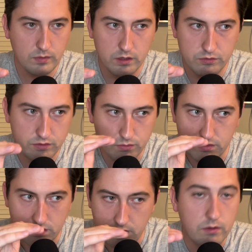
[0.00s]
So
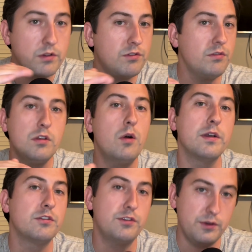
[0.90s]
there is no
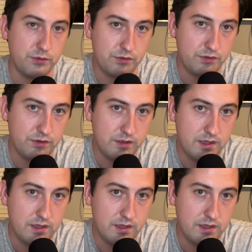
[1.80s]
excuse.